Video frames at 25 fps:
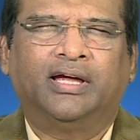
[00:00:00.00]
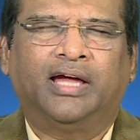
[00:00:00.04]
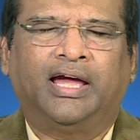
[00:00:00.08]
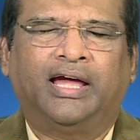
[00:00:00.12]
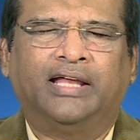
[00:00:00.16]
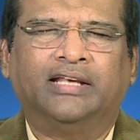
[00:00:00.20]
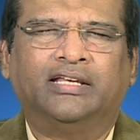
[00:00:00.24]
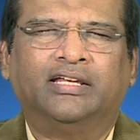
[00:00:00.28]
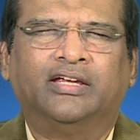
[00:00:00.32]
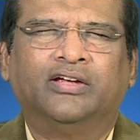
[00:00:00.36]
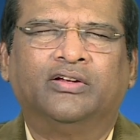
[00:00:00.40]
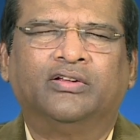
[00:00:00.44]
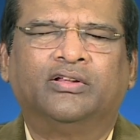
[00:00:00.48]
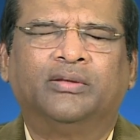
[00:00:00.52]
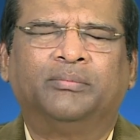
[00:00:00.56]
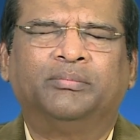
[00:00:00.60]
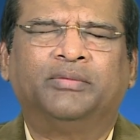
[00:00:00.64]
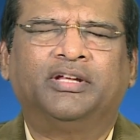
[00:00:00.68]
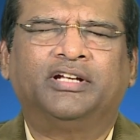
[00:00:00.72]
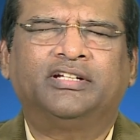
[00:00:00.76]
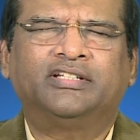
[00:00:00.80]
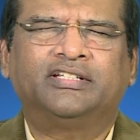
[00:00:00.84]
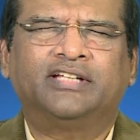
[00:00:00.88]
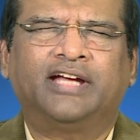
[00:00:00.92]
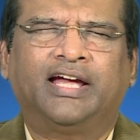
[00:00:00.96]
And give them
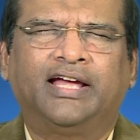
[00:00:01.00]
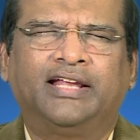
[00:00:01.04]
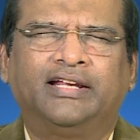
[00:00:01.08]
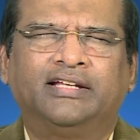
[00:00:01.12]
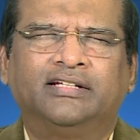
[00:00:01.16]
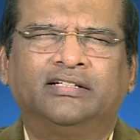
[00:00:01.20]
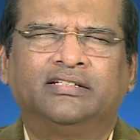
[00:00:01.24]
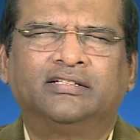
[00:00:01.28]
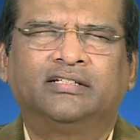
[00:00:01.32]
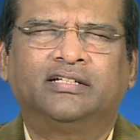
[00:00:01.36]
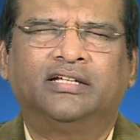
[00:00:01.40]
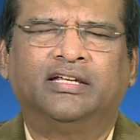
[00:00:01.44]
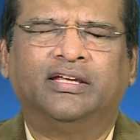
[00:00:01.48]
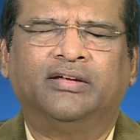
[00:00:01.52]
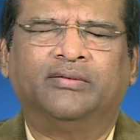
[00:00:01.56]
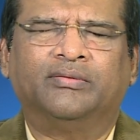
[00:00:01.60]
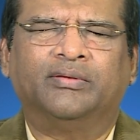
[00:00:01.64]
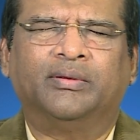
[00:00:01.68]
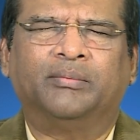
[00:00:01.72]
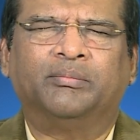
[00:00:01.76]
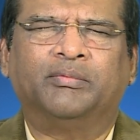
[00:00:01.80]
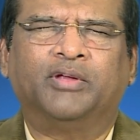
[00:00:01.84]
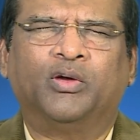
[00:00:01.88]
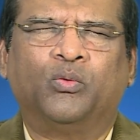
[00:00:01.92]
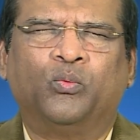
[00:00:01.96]
the talent, give
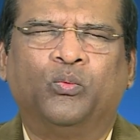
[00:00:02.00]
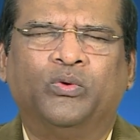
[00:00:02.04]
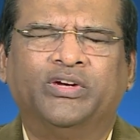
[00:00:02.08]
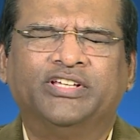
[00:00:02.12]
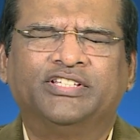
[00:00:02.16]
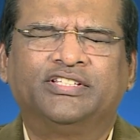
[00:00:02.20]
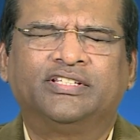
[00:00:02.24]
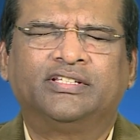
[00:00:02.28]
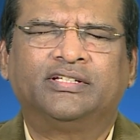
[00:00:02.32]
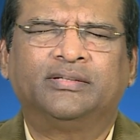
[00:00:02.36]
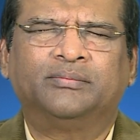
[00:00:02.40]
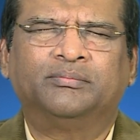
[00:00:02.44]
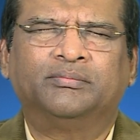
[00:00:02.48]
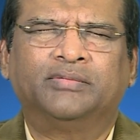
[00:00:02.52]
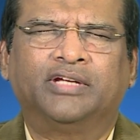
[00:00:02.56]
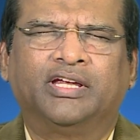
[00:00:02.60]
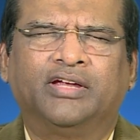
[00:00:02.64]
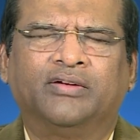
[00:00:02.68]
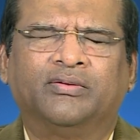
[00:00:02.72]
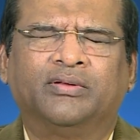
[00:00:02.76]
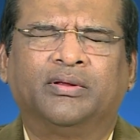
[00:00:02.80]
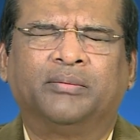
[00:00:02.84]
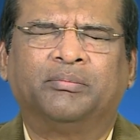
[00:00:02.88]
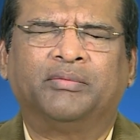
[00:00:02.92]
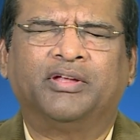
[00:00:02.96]
them the wisdom,
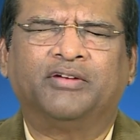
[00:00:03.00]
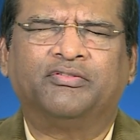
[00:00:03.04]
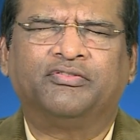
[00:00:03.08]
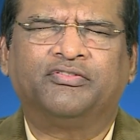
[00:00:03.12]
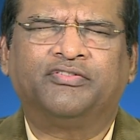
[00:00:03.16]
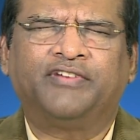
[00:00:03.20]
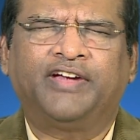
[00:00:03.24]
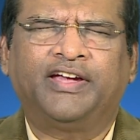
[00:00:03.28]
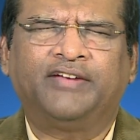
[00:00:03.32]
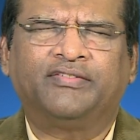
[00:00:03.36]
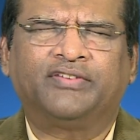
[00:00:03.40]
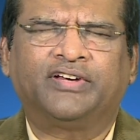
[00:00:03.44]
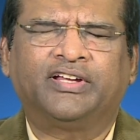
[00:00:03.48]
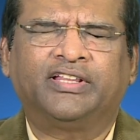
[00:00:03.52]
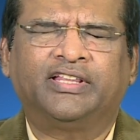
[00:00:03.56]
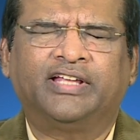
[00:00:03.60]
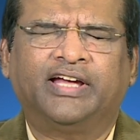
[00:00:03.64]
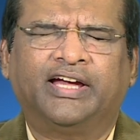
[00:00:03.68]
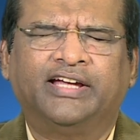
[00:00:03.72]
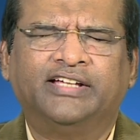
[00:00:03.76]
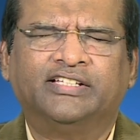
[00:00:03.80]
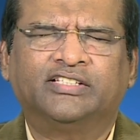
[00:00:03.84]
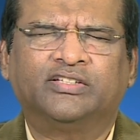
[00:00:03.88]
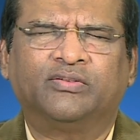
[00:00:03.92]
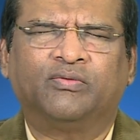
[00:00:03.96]
give them the favor in
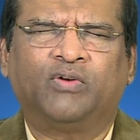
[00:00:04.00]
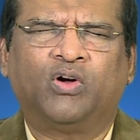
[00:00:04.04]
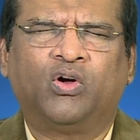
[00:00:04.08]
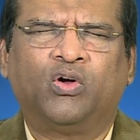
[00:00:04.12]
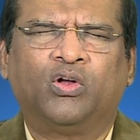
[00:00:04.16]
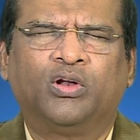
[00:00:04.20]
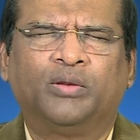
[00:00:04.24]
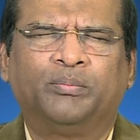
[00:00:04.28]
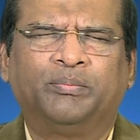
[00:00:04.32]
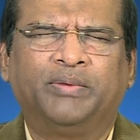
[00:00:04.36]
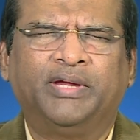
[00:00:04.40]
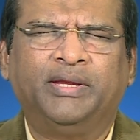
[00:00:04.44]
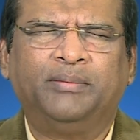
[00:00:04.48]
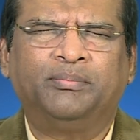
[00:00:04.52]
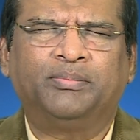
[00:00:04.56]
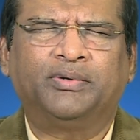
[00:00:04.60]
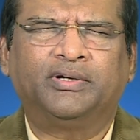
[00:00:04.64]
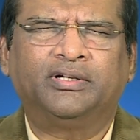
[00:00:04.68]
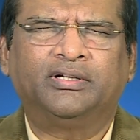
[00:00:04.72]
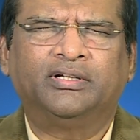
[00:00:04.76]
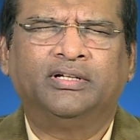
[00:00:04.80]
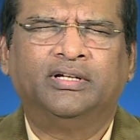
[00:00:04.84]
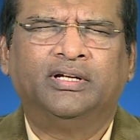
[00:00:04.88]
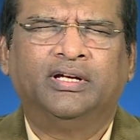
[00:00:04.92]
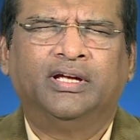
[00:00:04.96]
the eyes of all
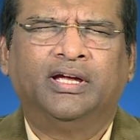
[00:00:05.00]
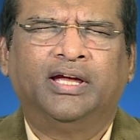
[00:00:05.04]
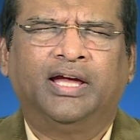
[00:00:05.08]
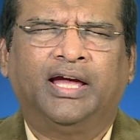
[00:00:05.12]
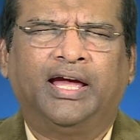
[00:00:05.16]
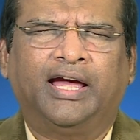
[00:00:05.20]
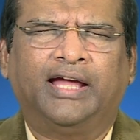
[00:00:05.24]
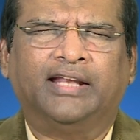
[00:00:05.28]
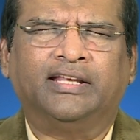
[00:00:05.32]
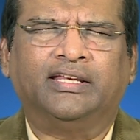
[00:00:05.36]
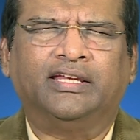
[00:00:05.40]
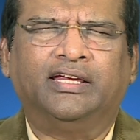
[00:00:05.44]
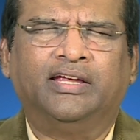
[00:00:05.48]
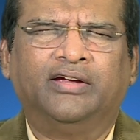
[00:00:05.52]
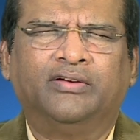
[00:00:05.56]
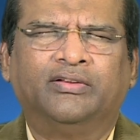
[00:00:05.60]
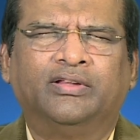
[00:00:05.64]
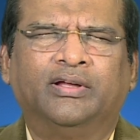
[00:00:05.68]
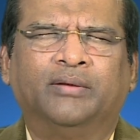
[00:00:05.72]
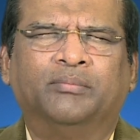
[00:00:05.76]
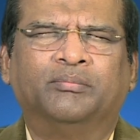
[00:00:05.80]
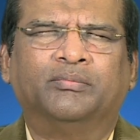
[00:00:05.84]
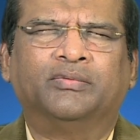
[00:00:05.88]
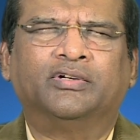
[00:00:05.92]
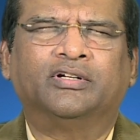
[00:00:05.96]
people, and give
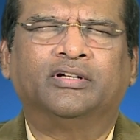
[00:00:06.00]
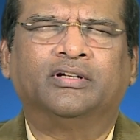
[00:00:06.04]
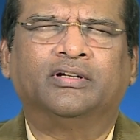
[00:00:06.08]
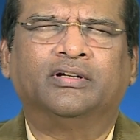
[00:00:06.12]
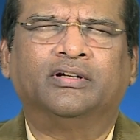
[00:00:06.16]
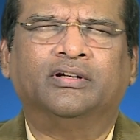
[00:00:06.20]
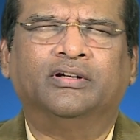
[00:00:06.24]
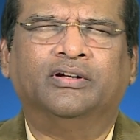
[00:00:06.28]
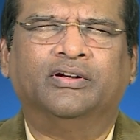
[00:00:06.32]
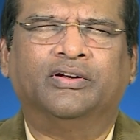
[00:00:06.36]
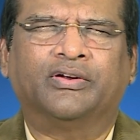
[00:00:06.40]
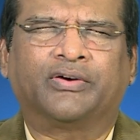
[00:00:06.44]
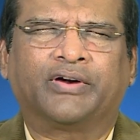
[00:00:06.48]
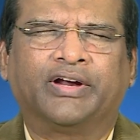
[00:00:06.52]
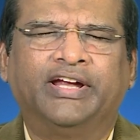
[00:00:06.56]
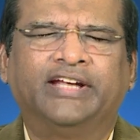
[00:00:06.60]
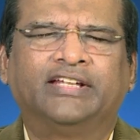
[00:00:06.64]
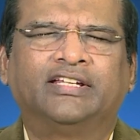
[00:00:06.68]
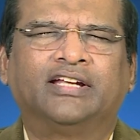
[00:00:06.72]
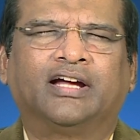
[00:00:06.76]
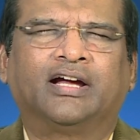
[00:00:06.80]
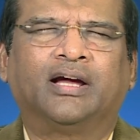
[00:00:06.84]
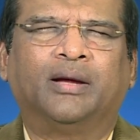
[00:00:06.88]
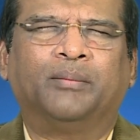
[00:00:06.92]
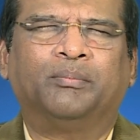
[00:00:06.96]
them
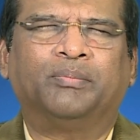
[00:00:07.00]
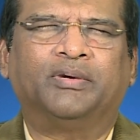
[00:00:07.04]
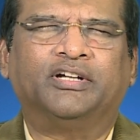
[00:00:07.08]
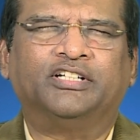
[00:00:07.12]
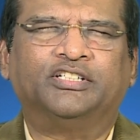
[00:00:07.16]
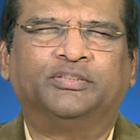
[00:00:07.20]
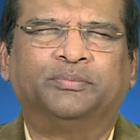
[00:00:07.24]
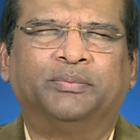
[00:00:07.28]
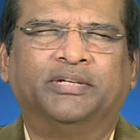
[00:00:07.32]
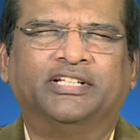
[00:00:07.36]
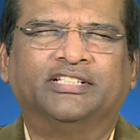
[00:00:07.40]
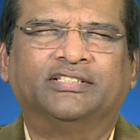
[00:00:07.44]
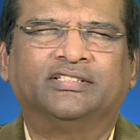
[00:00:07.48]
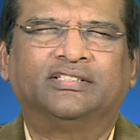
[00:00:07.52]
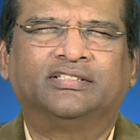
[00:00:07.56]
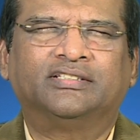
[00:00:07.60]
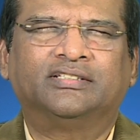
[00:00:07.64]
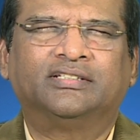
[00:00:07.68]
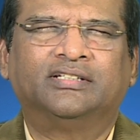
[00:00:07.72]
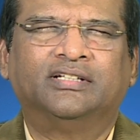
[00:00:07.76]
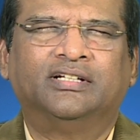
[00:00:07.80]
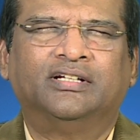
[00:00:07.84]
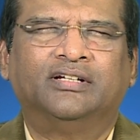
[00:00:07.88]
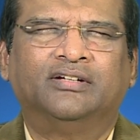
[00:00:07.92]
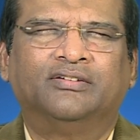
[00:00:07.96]
great
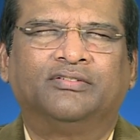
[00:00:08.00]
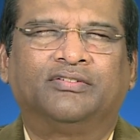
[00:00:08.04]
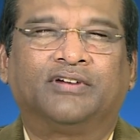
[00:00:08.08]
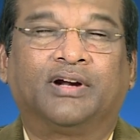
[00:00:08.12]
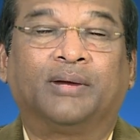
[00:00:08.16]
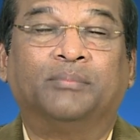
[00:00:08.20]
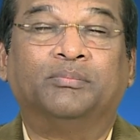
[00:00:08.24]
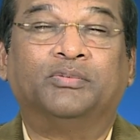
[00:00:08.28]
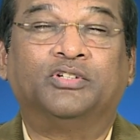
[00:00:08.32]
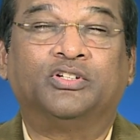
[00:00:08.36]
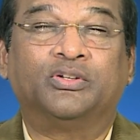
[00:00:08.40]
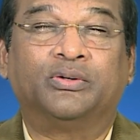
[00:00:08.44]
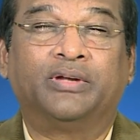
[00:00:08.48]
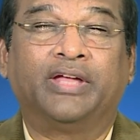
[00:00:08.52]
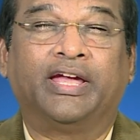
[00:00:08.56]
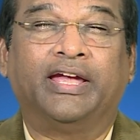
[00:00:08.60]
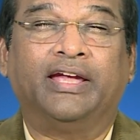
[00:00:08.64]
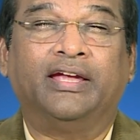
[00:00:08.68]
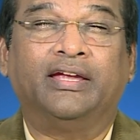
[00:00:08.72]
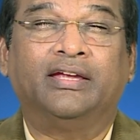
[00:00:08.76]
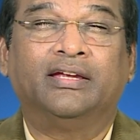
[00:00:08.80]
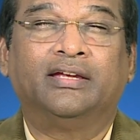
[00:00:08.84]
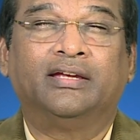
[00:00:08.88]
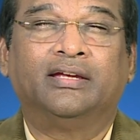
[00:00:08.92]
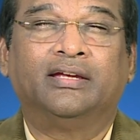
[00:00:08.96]
accomplishments from today.